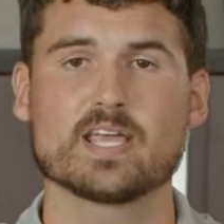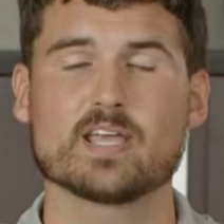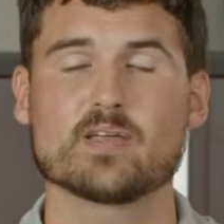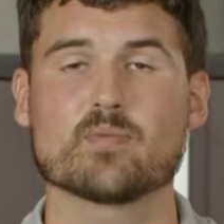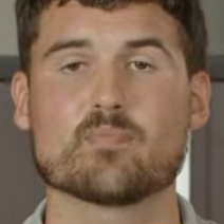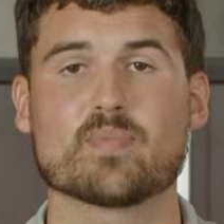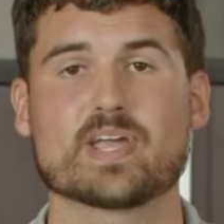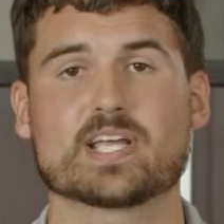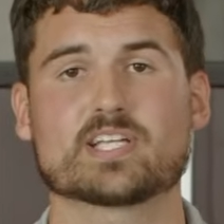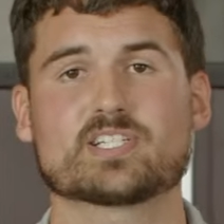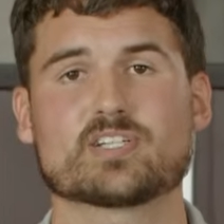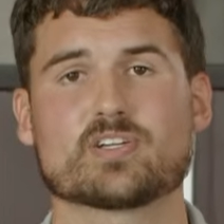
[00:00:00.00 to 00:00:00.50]

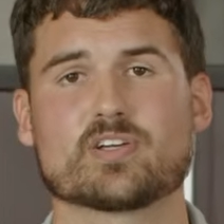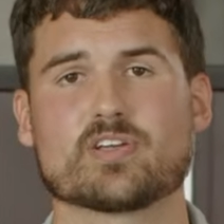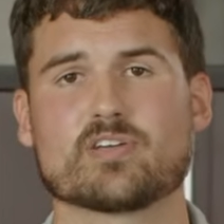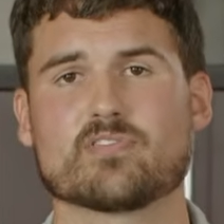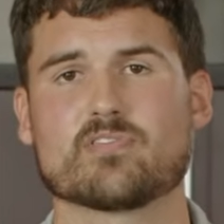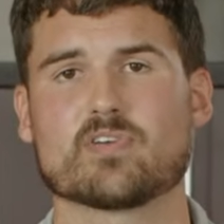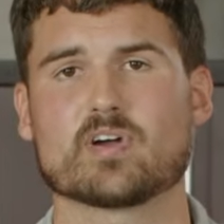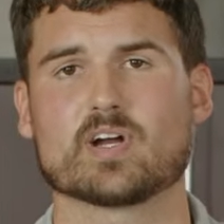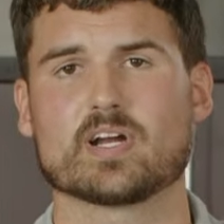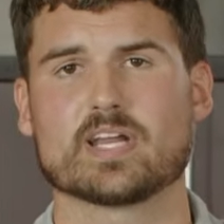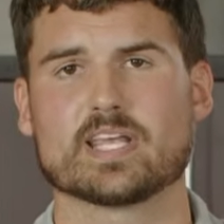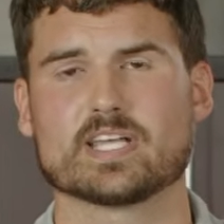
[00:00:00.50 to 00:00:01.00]
Make sure you've
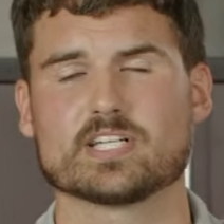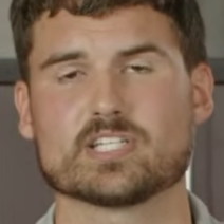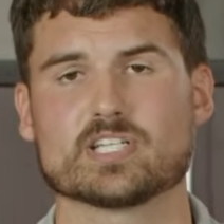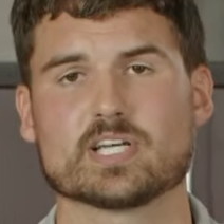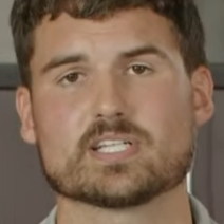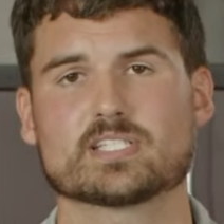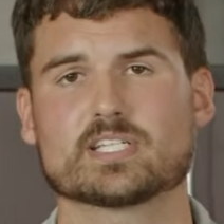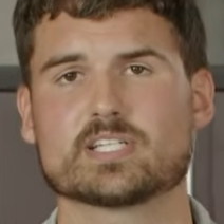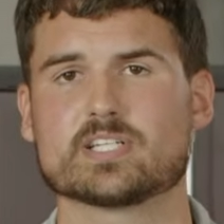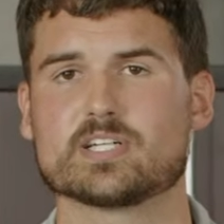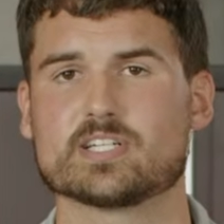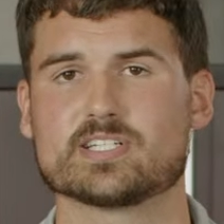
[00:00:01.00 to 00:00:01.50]
already
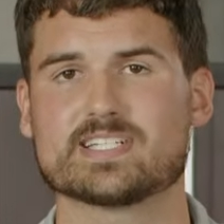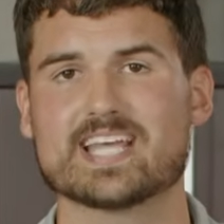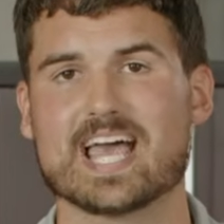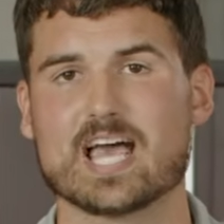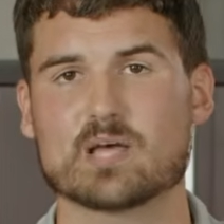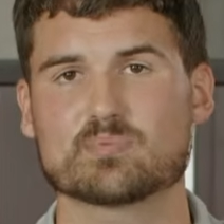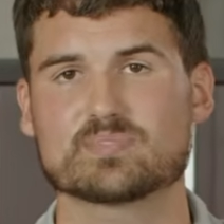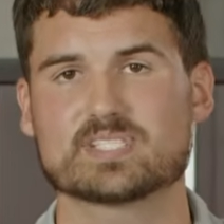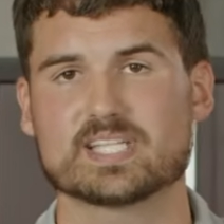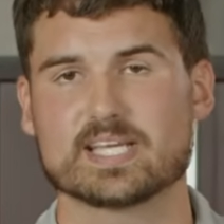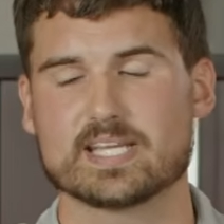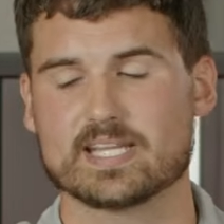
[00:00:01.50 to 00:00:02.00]
adjusted your
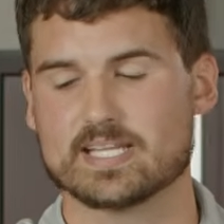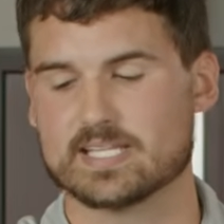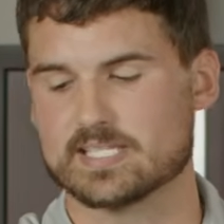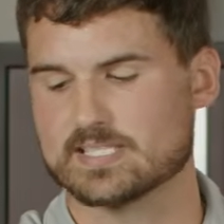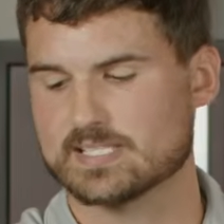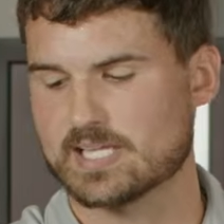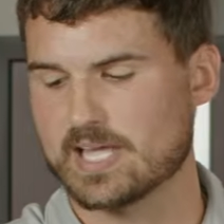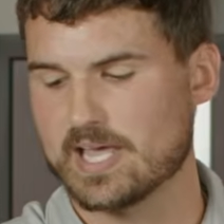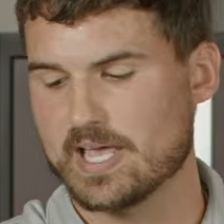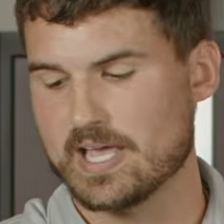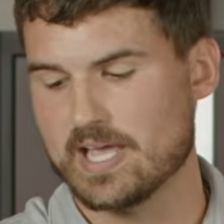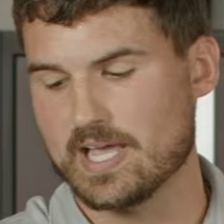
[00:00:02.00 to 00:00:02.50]
tap settings,
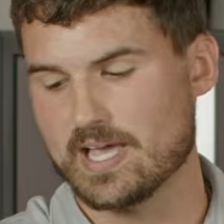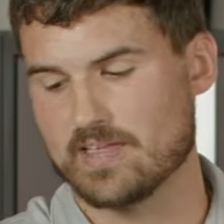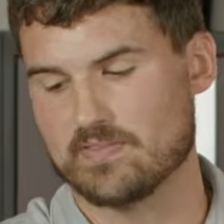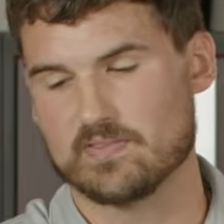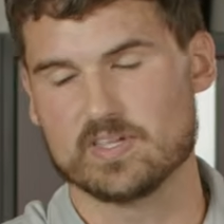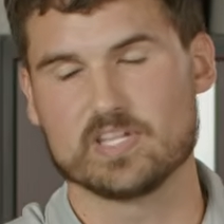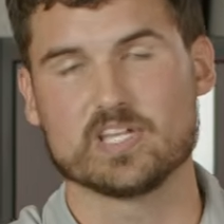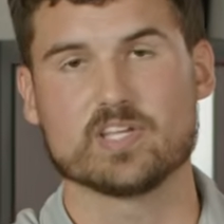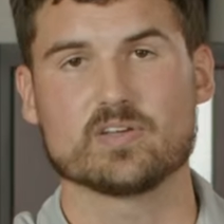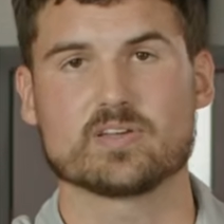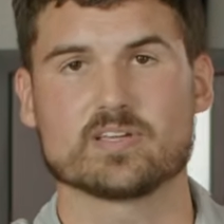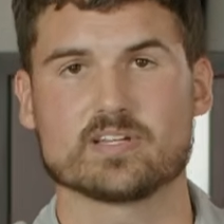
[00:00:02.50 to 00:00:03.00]
and
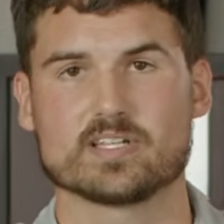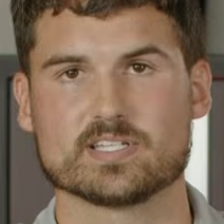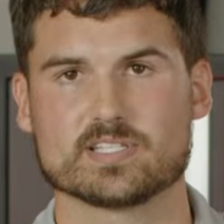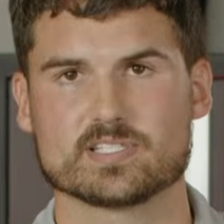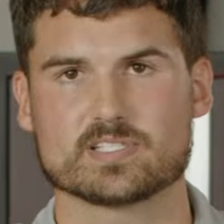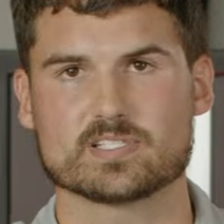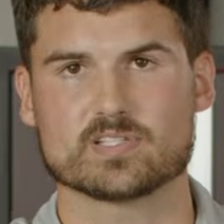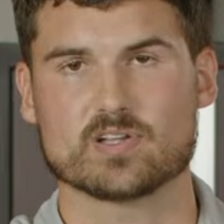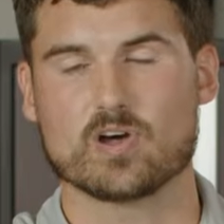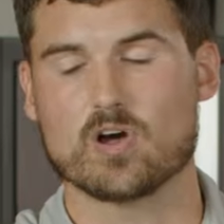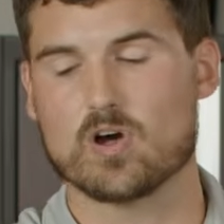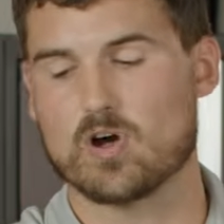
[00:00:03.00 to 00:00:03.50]
then you can
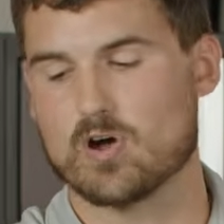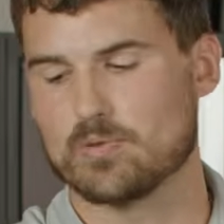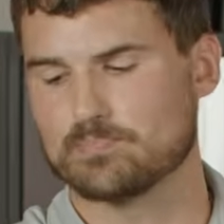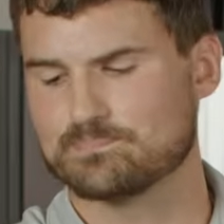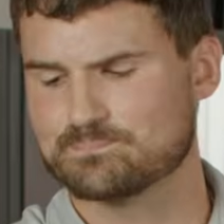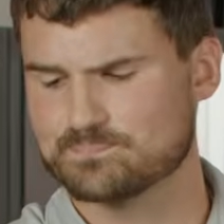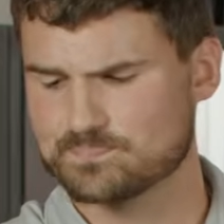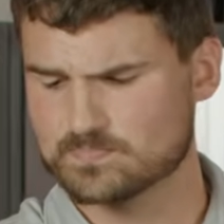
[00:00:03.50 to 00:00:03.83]
install.